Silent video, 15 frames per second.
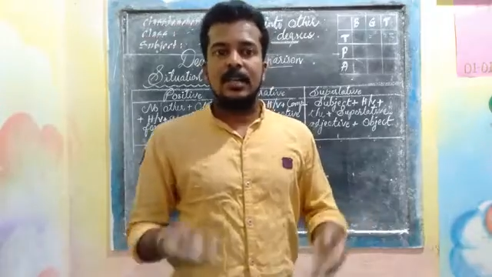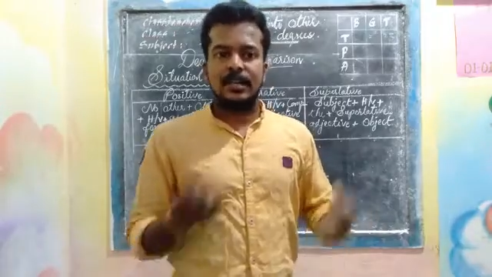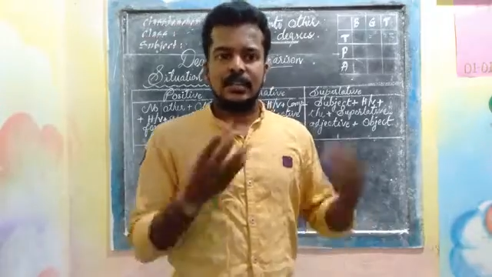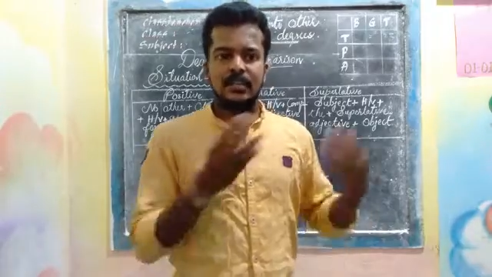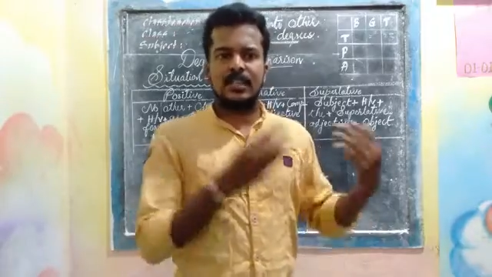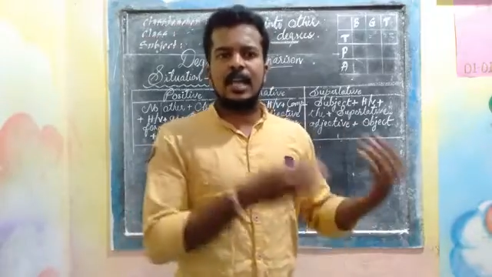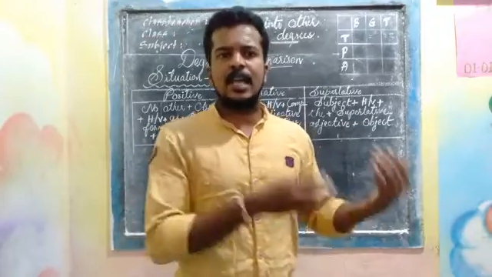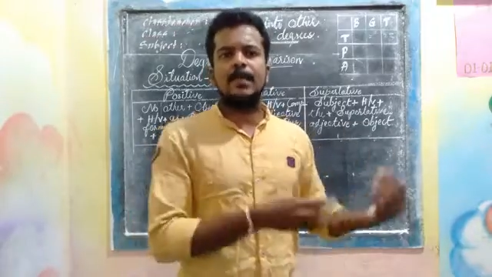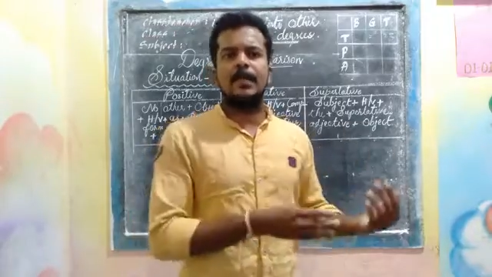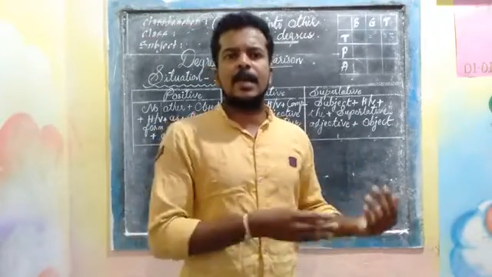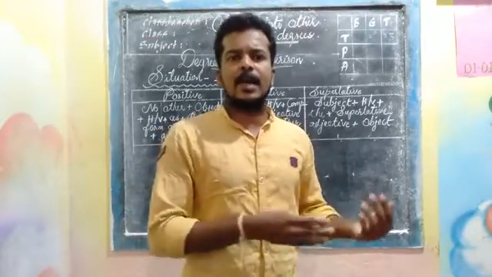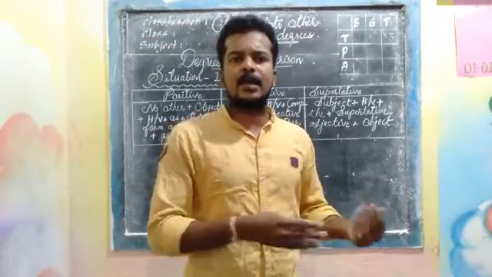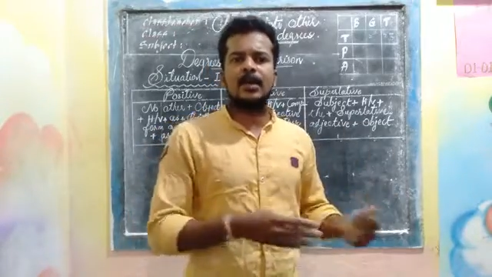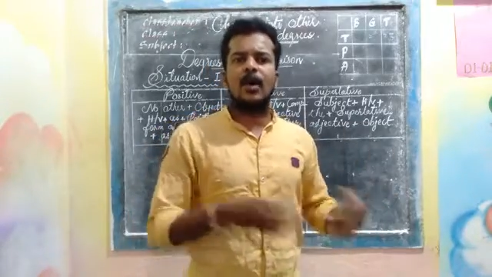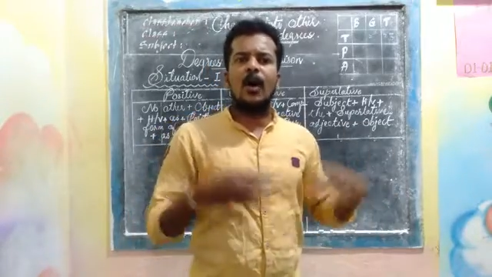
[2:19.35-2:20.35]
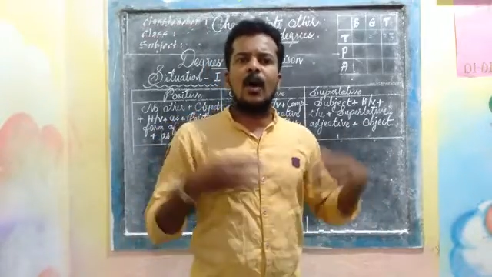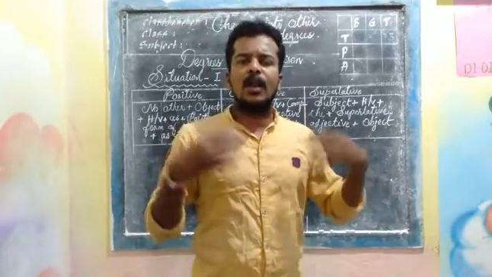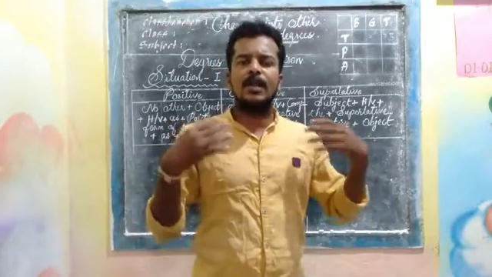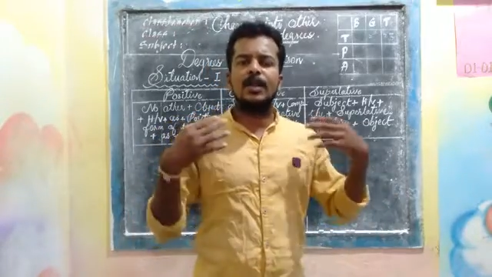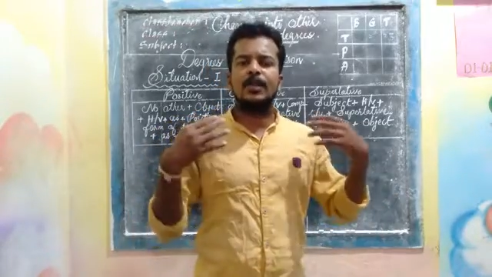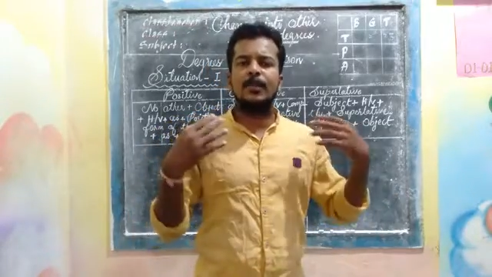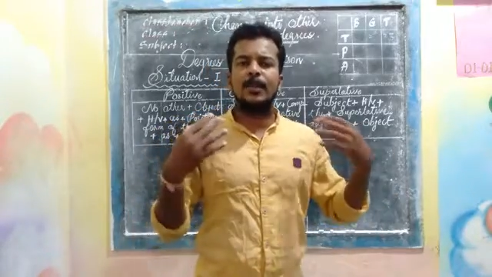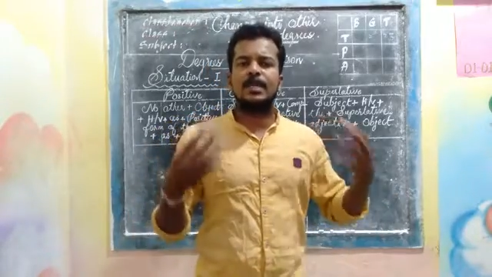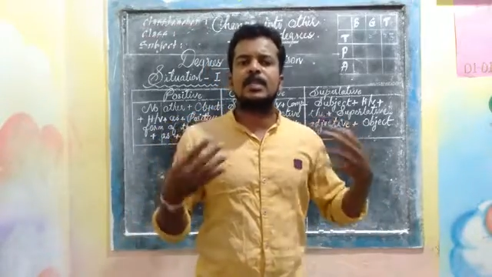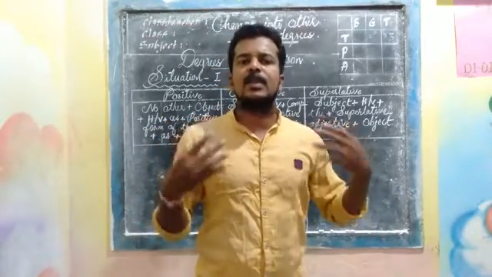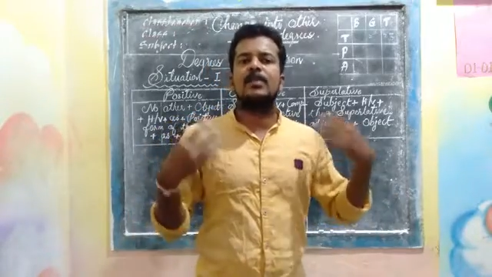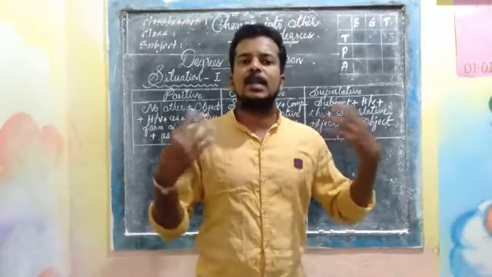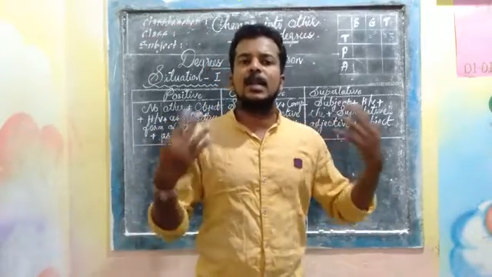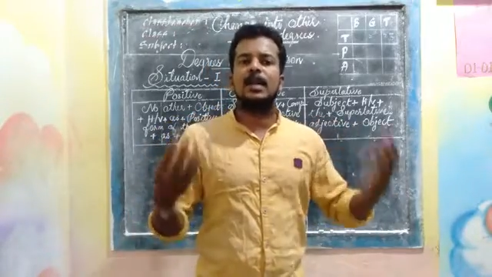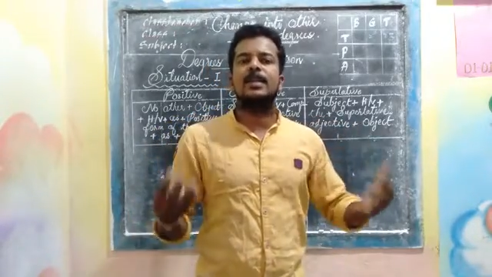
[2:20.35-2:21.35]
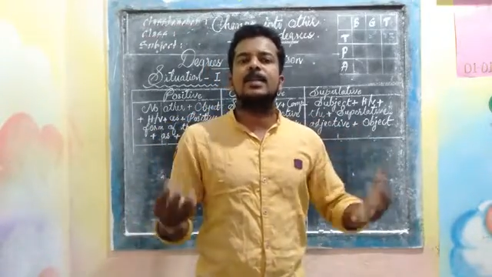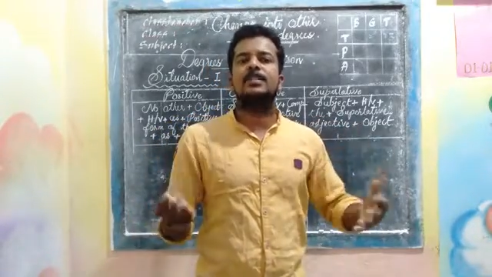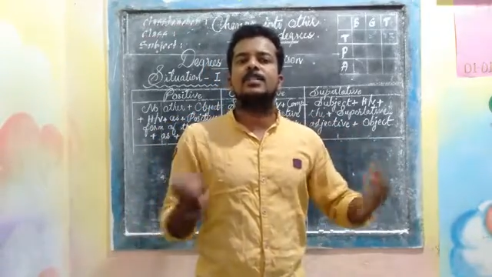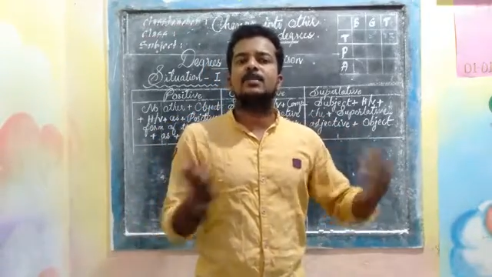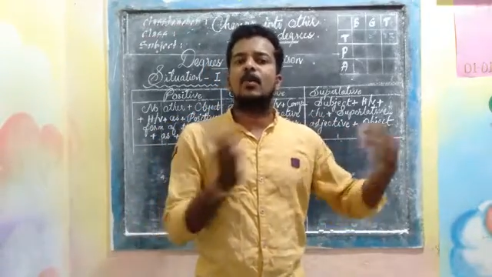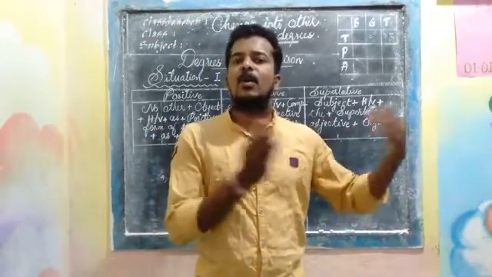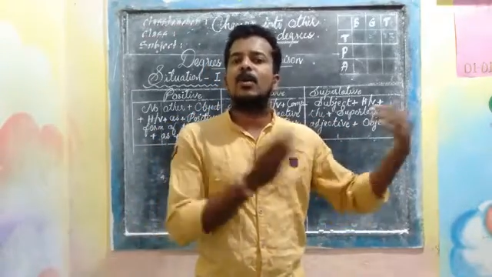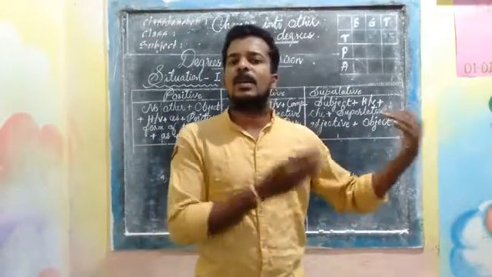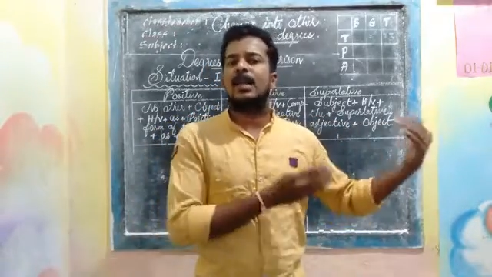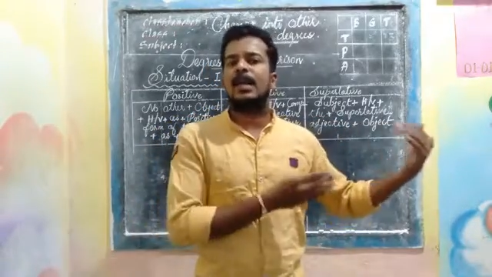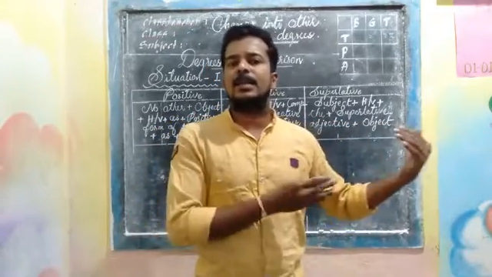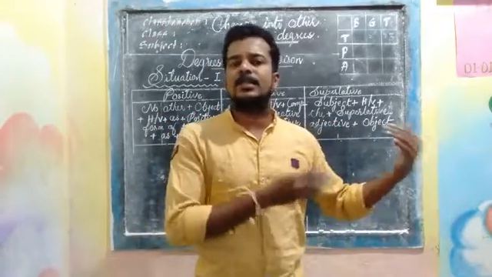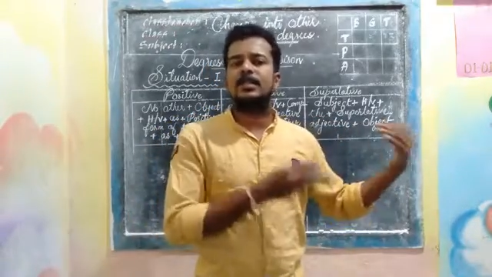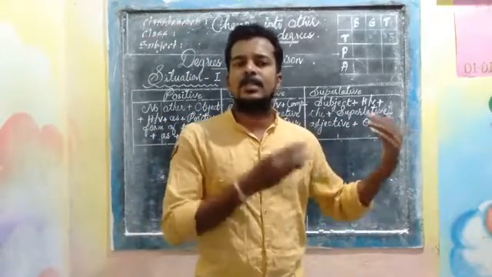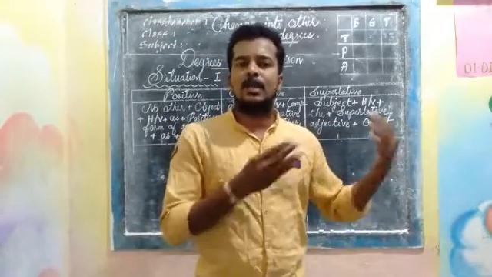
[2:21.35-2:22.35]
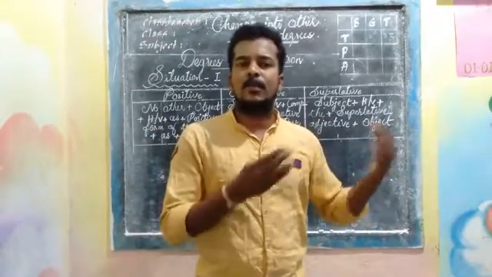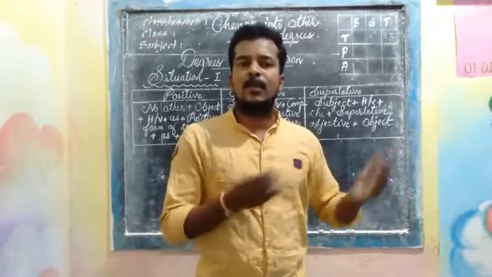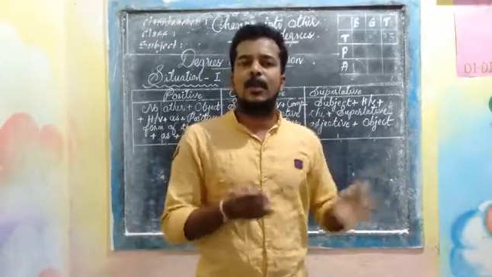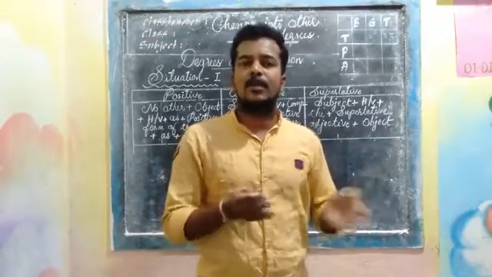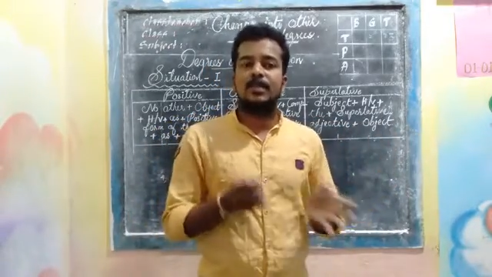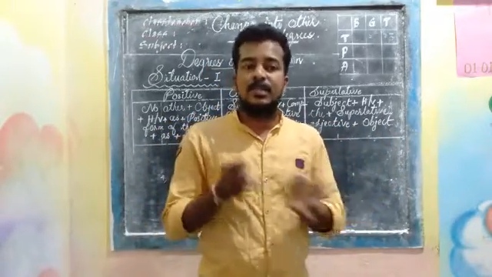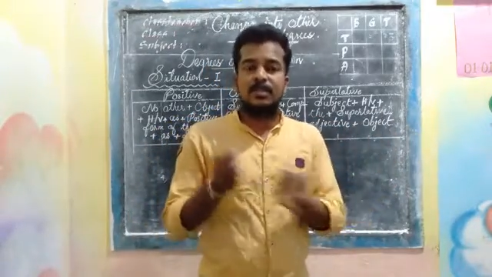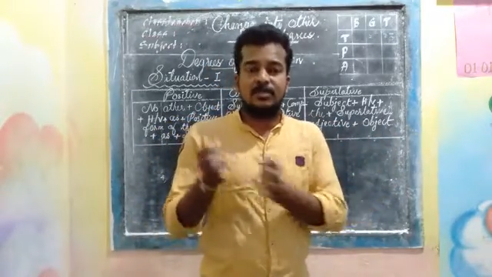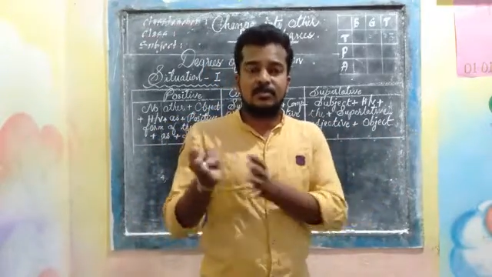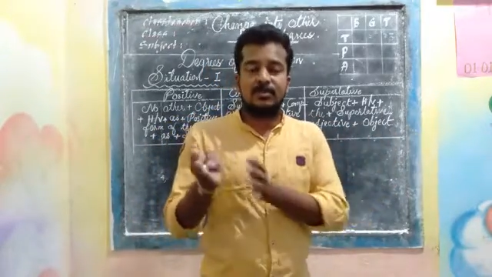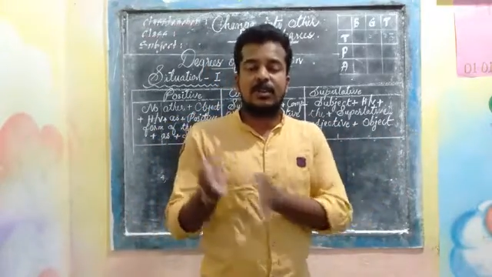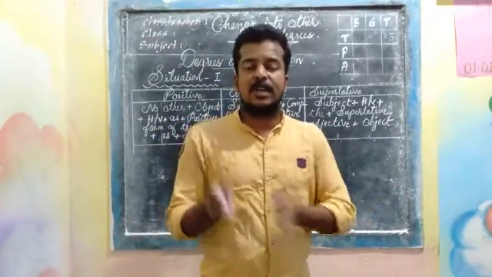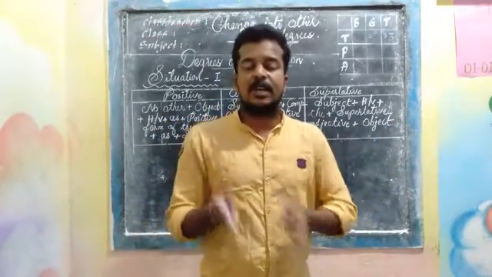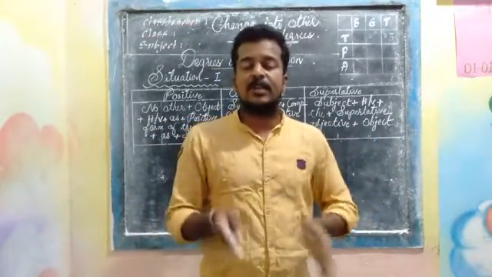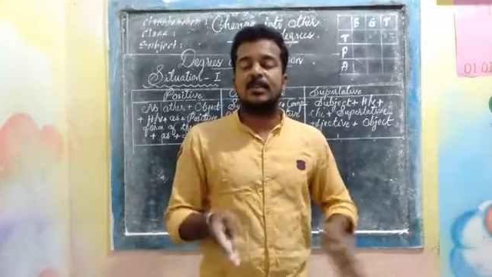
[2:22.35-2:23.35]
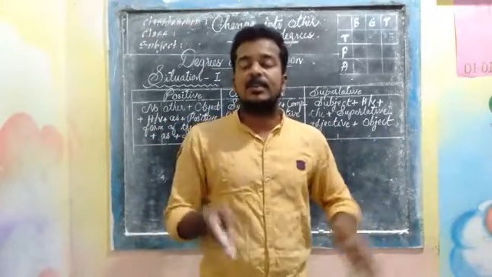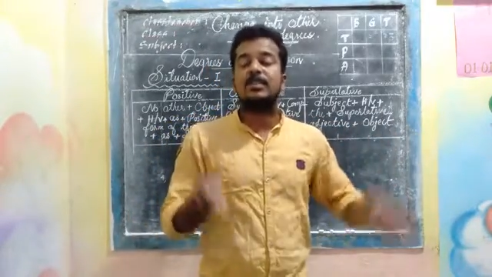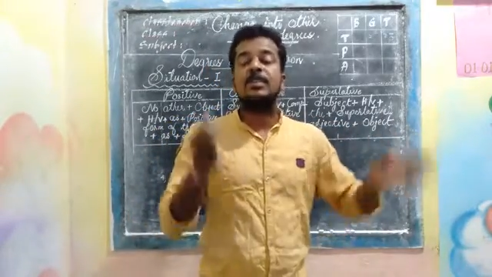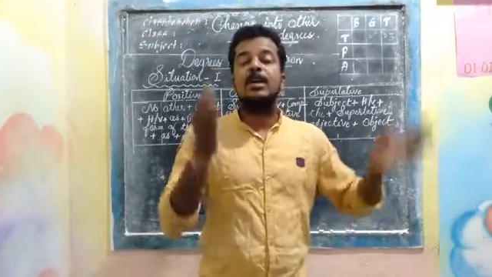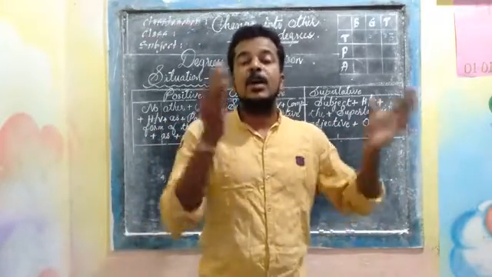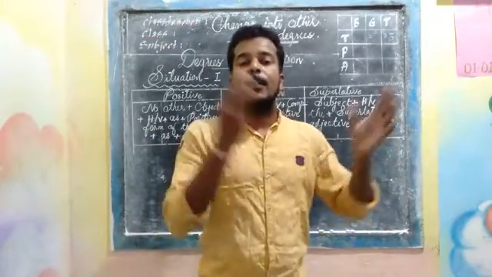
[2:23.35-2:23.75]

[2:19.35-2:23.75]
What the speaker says: In the same manner, all you might have learned in small classes about these 3 degrees: